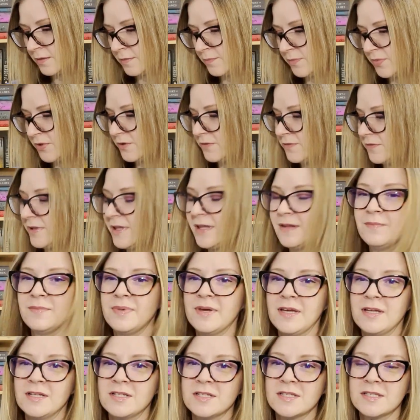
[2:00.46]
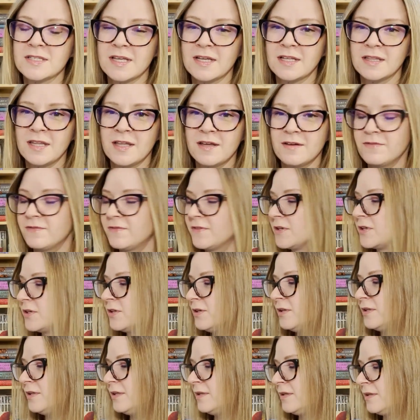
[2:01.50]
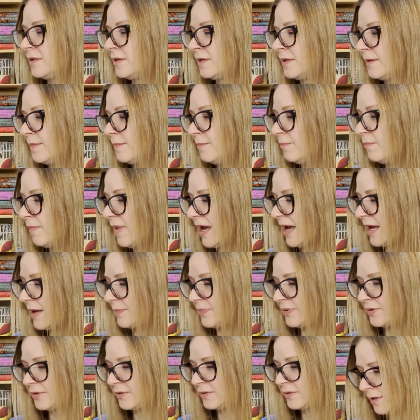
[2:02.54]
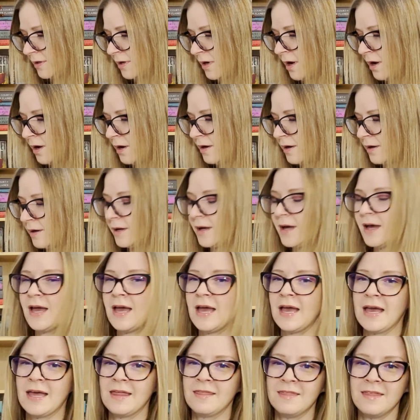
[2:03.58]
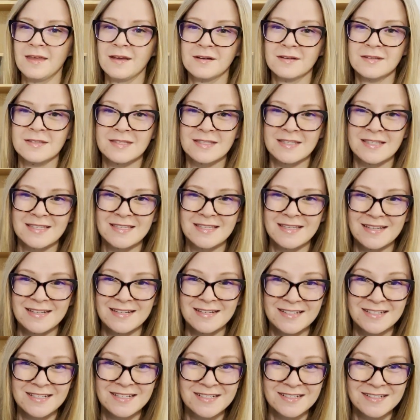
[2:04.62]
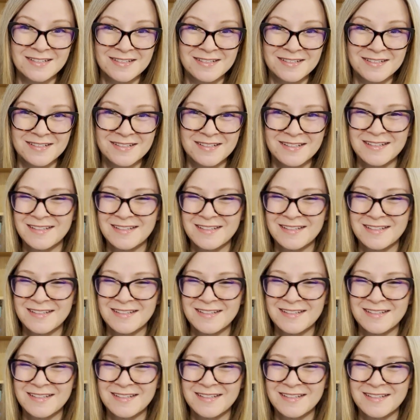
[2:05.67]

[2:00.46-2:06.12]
Beautiful end pages. I love a good map. And there's the signature.